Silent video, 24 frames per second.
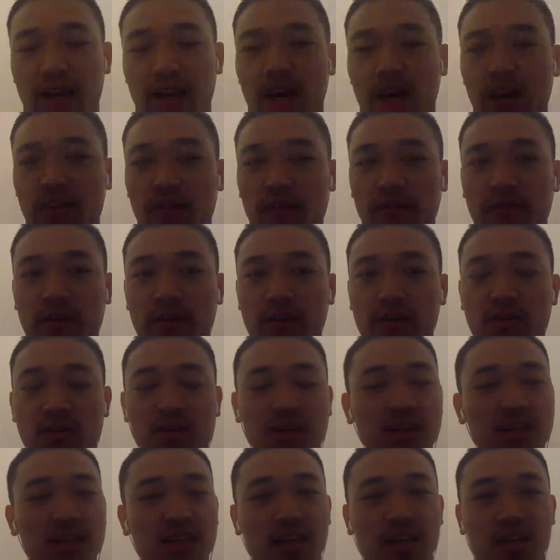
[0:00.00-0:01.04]
how you feel,
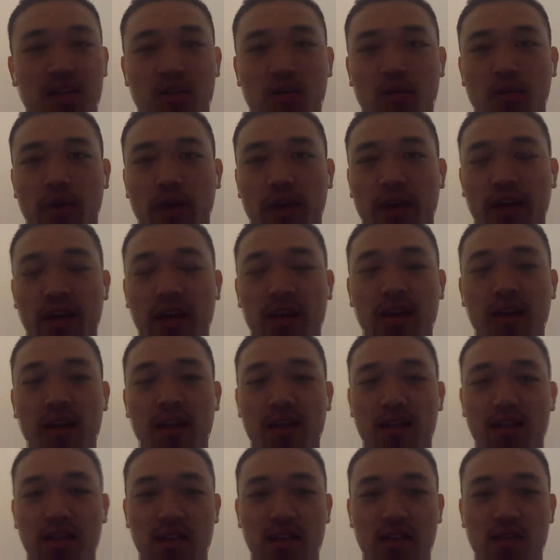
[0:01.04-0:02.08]
let's get the weight,
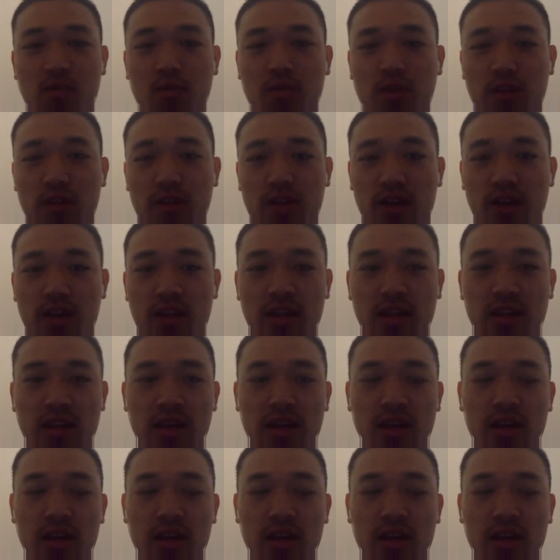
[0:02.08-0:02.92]
let's get the work done.